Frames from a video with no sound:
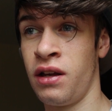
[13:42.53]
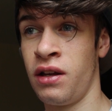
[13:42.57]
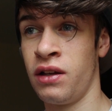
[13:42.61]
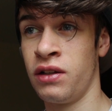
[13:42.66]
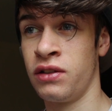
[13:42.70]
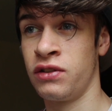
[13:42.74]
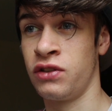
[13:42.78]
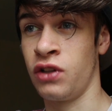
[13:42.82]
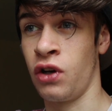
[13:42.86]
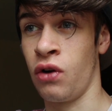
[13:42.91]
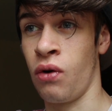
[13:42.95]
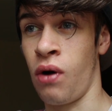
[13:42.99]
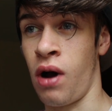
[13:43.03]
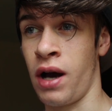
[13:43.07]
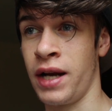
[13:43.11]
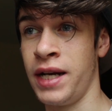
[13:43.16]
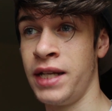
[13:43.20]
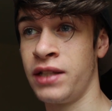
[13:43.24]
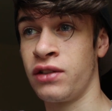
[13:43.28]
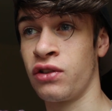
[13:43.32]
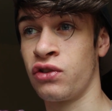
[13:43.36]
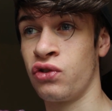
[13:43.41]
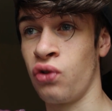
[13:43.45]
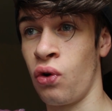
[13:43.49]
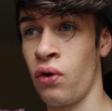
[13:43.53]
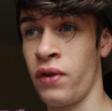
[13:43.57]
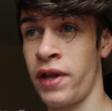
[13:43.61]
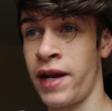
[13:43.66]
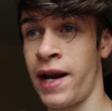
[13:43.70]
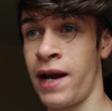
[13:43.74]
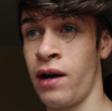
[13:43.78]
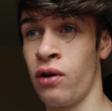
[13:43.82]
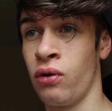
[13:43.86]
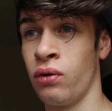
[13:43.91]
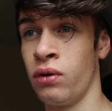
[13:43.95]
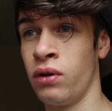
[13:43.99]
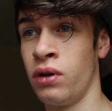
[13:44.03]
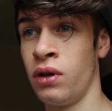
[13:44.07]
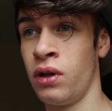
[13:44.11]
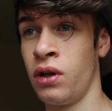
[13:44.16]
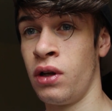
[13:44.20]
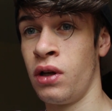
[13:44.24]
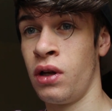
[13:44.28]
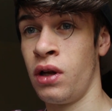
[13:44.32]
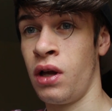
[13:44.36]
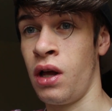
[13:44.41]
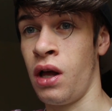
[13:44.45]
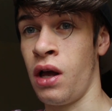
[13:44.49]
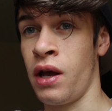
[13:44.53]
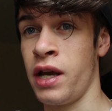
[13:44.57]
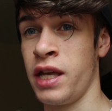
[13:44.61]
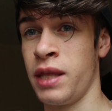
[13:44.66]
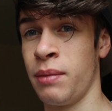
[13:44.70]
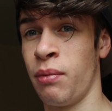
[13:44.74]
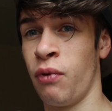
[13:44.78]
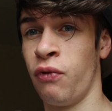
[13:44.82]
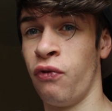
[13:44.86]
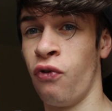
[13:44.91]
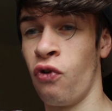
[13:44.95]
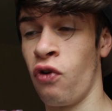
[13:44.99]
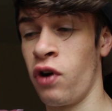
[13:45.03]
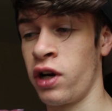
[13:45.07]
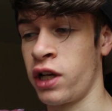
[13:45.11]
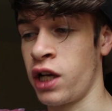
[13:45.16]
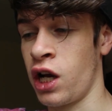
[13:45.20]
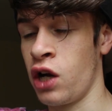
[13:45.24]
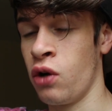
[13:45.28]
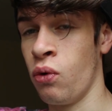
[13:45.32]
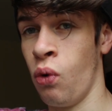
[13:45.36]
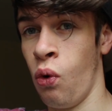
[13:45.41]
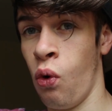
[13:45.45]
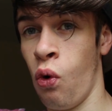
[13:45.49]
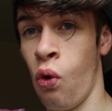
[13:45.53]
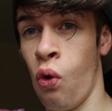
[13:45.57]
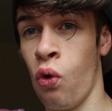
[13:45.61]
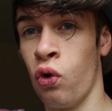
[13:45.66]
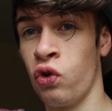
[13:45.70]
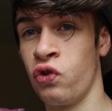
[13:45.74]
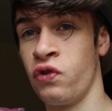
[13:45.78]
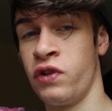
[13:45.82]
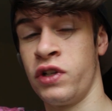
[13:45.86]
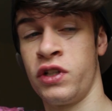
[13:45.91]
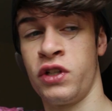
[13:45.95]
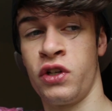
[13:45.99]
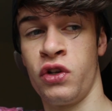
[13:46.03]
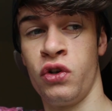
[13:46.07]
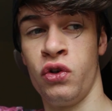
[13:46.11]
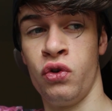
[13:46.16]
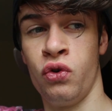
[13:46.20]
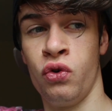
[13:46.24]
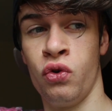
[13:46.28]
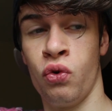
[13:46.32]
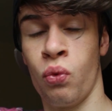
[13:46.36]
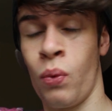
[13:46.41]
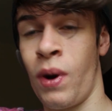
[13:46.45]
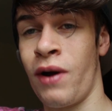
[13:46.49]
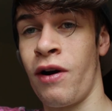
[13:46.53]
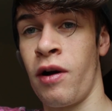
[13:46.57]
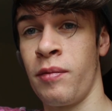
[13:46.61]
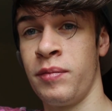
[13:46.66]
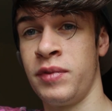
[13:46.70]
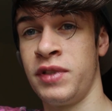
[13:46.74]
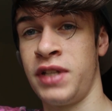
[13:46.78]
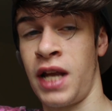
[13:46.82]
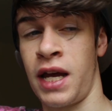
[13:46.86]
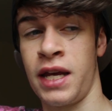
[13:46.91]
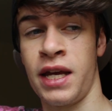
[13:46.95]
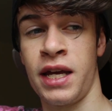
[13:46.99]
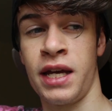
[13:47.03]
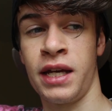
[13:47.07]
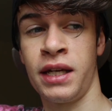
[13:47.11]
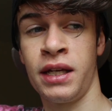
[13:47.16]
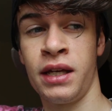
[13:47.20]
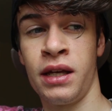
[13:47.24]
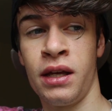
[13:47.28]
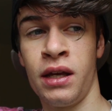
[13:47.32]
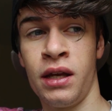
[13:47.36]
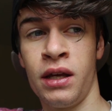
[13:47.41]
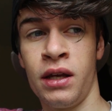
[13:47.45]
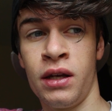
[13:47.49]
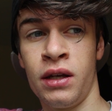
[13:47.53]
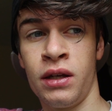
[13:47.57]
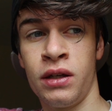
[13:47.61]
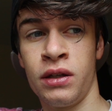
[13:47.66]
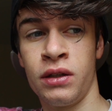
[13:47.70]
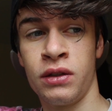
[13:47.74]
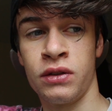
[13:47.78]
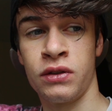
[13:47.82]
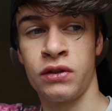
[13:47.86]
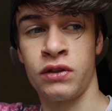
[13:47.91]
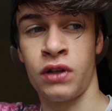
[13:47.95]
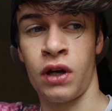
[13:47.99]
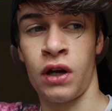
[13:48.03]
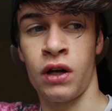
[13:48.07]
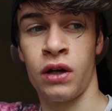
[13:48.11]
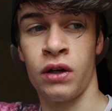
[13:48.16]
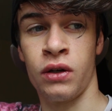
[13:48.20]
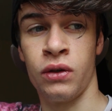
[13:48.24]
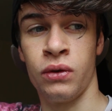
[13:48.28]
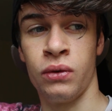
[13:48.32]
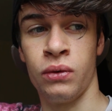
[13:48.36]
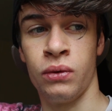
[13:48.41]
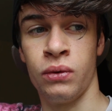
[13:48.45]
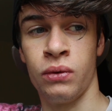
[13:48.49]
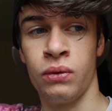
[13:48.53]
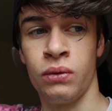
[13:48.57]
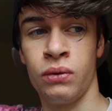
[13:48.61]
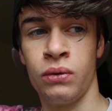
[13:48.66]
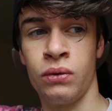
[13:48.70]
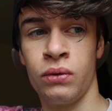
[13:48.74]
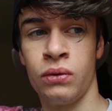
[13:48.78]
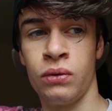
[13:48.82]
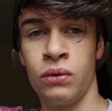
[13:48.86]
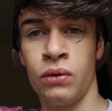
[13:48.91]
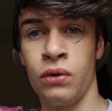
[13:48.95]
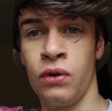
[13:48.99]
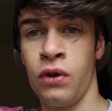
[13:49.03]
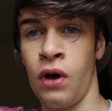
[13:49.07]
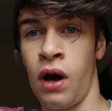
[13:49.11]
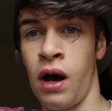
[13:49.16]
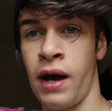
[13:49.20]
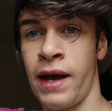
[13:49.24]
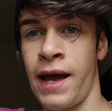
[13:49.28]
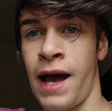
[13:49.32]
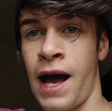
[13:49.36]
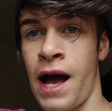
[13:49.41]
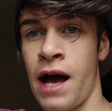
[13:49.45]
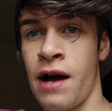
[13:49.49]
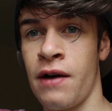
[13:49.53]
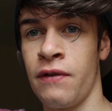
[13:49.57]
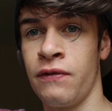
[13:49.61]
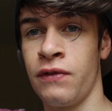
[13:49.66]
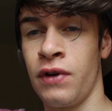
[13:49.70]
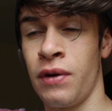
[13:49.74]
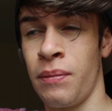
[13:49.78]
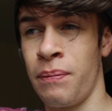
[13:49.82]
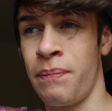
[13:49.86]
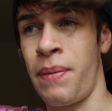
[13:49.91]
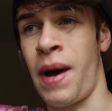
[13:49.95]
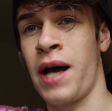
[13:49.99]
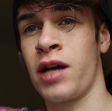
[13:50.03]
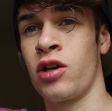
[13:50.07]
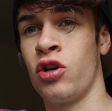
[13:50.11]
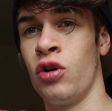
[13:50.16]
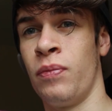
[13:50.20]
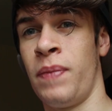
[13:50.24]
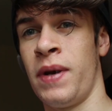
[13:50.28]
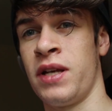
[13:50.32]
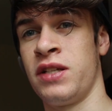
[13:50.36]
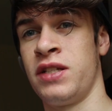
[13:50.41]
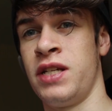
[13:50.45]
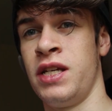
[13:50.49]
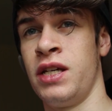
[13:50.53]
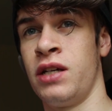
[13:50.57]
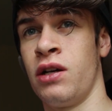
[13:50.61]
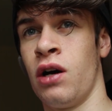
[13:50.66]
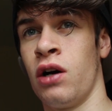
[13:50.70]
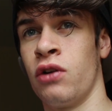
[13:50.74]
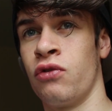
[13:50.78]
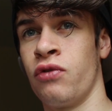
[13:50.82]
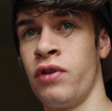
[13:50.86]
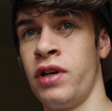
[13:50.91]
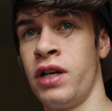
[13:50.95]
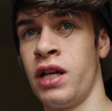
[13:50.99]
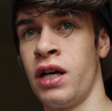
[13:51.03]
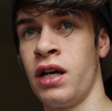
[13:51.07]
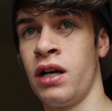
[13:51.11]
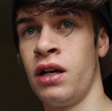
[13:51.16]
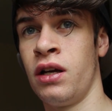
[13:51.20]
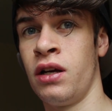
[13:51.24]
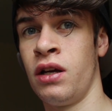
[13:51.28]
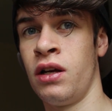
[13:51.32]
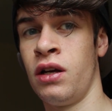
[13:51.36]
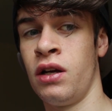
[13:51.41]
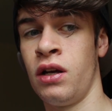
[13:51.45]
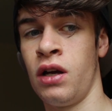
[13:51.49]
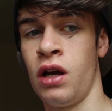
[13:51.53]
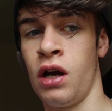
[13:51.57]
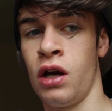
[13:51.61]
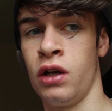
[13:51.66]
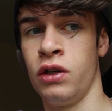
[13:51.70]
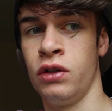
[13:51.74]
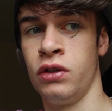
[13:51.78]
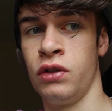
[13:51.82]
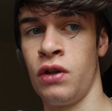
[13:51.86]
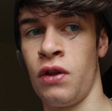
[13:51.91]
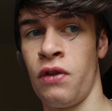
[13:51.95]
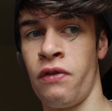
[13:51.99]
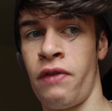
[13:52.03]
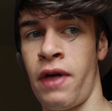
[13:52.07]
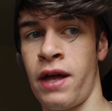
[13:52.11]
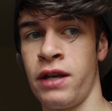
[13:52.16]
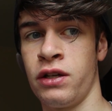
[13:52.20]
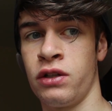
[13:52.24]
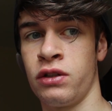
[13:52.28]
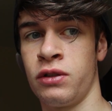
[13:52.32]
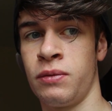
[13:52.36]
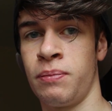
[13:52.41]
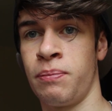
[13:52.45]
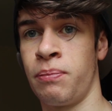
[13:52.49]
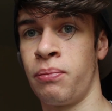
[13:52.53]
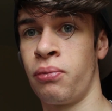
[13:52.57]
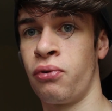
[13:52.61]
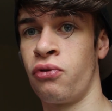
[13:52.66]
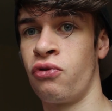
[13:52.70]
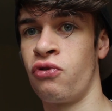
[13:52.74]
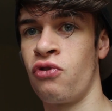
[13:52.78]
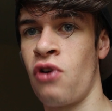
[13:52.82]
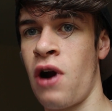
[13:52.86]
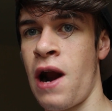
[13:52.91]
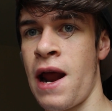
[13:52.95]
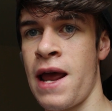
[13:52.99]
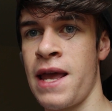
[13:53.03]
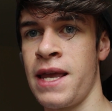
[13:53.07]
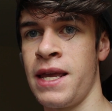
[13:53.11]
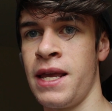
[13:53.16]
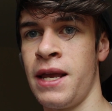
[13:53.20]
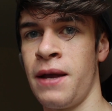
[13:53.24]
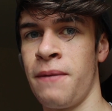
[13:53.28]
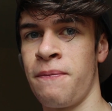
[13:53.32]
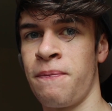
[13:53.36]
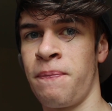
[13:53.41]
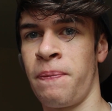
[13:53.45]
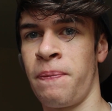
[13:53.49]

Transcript: So I need to sort that out either before I go or order it to where I'm staying, so that I have a backup SD card reader, and then just pray